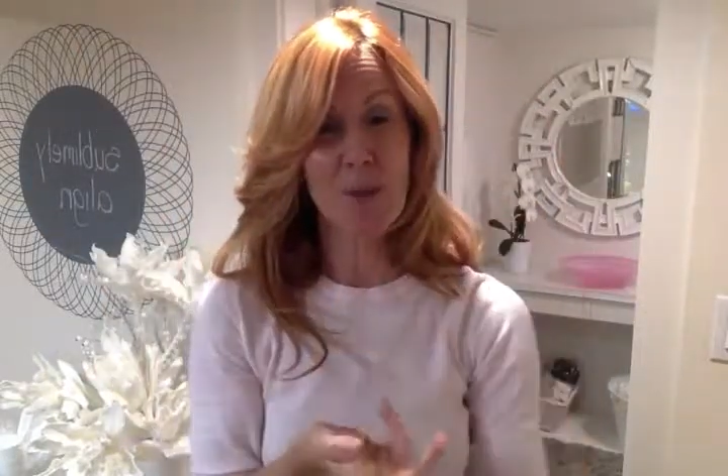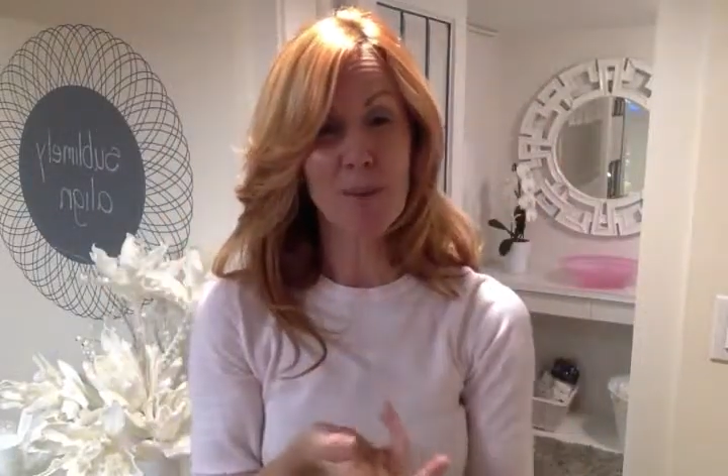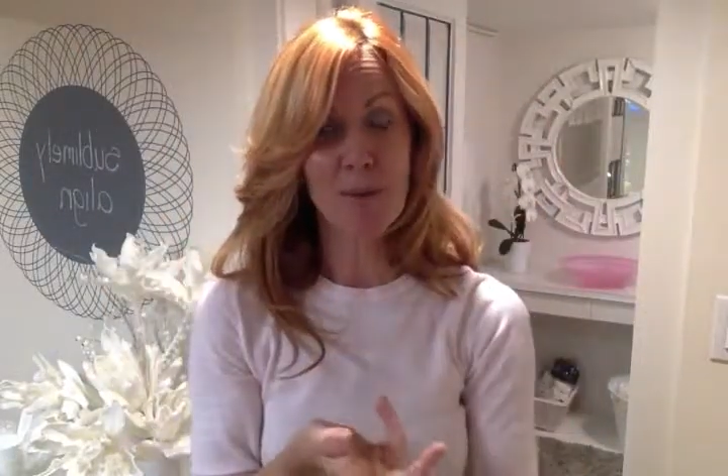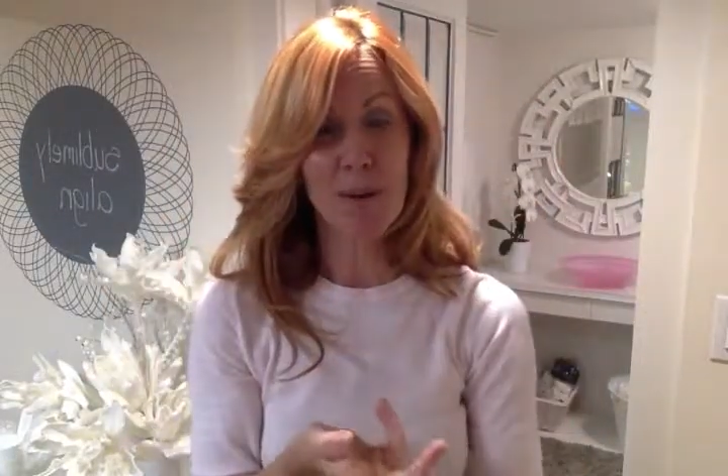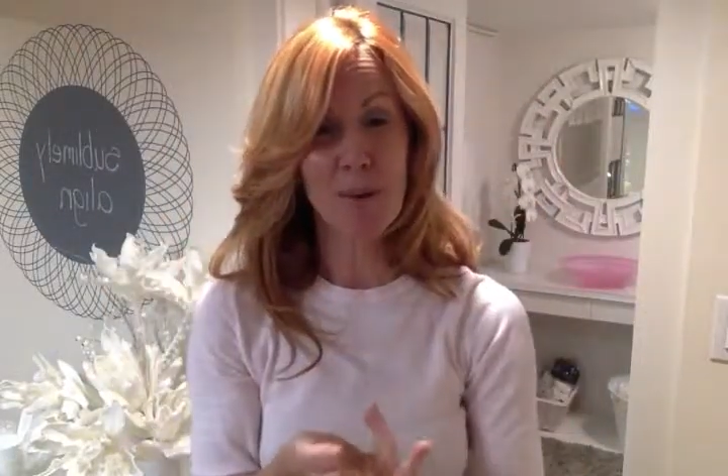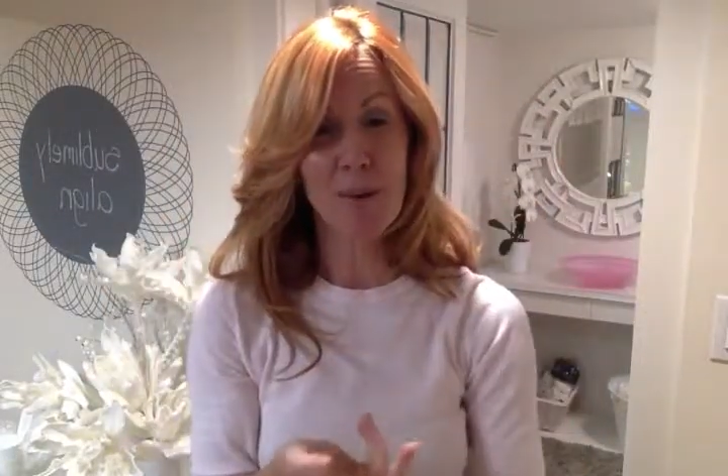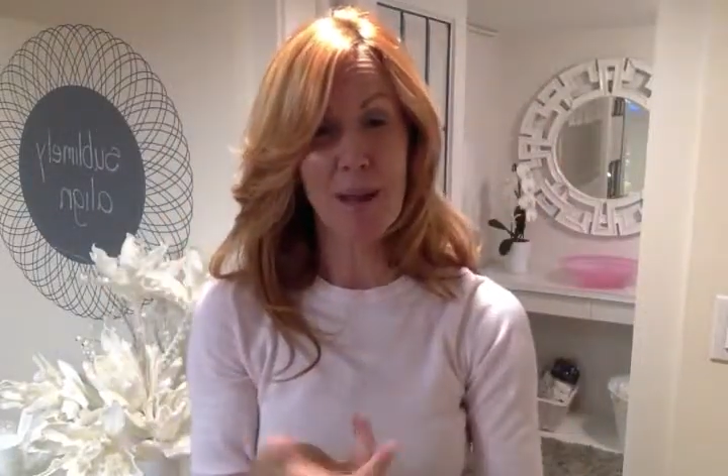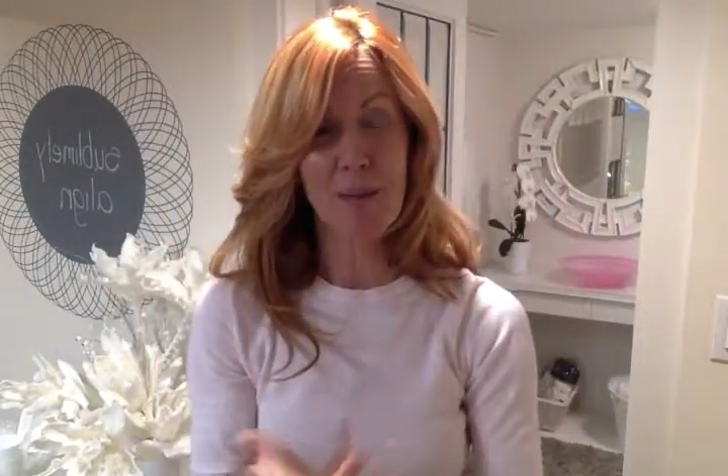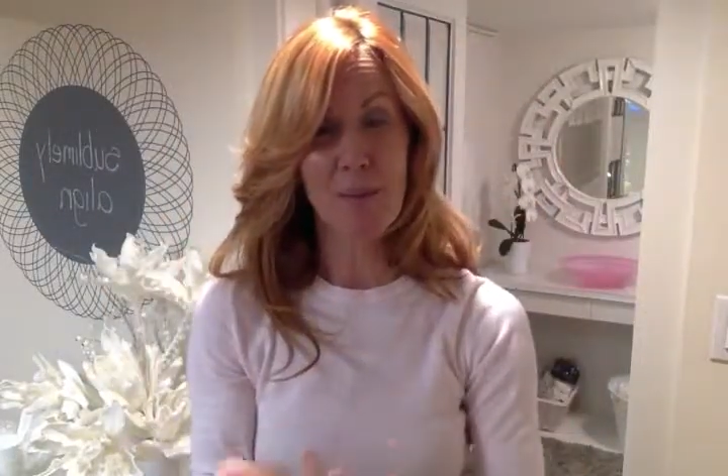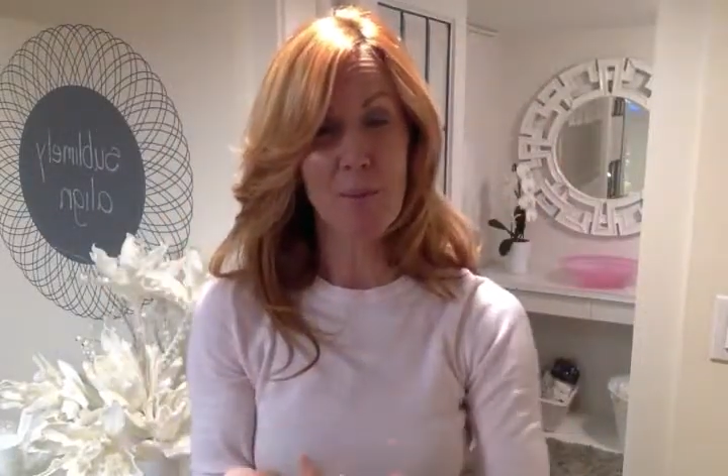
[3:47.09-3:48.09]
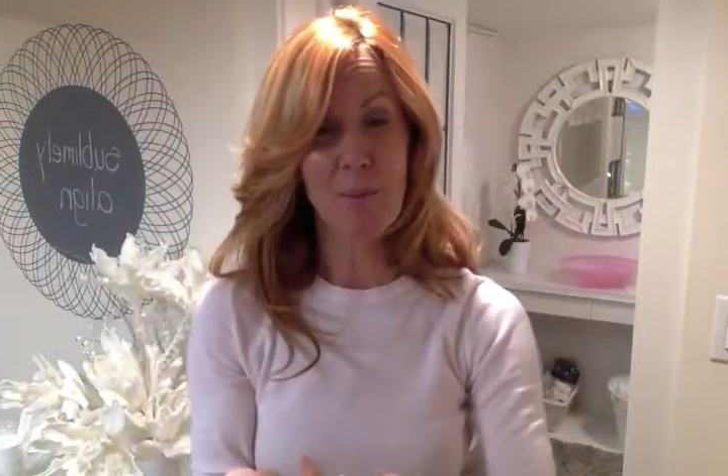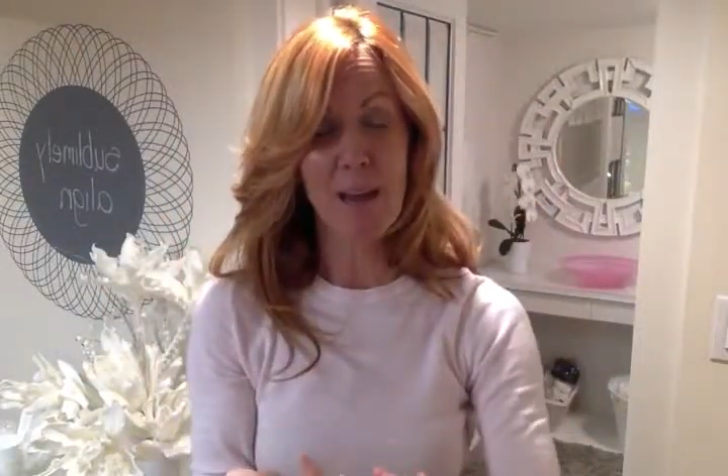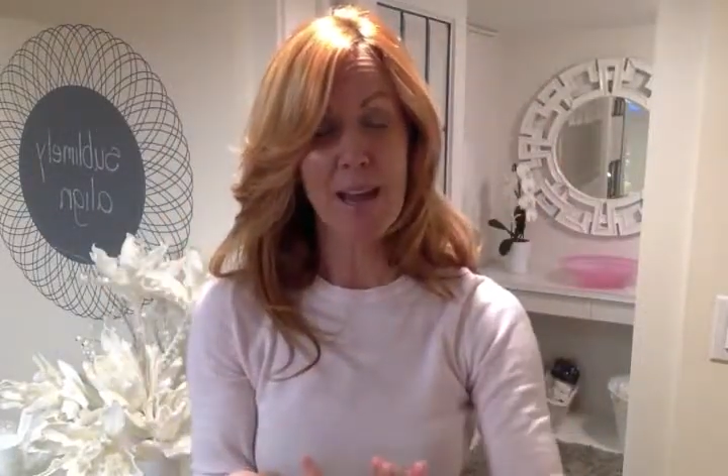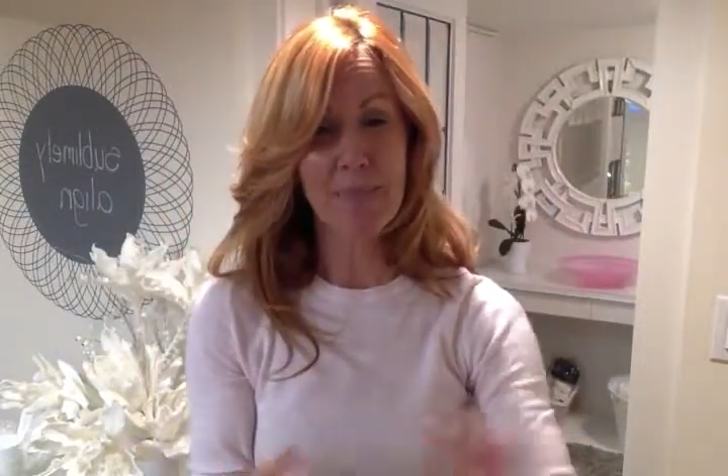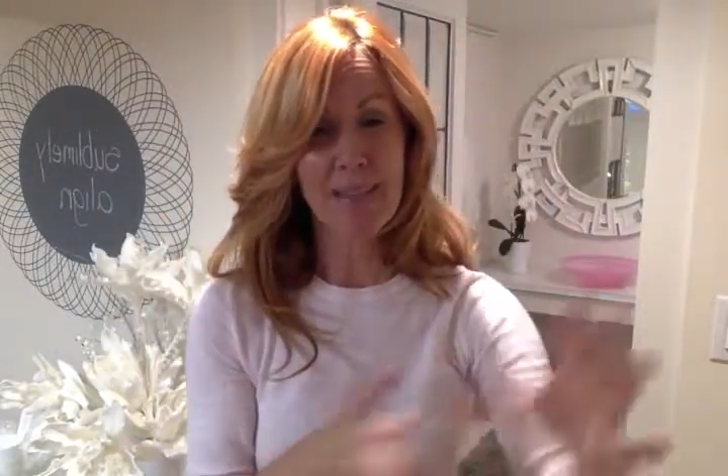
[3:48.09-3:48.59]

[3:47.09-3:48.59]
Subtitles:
arbitrary weight,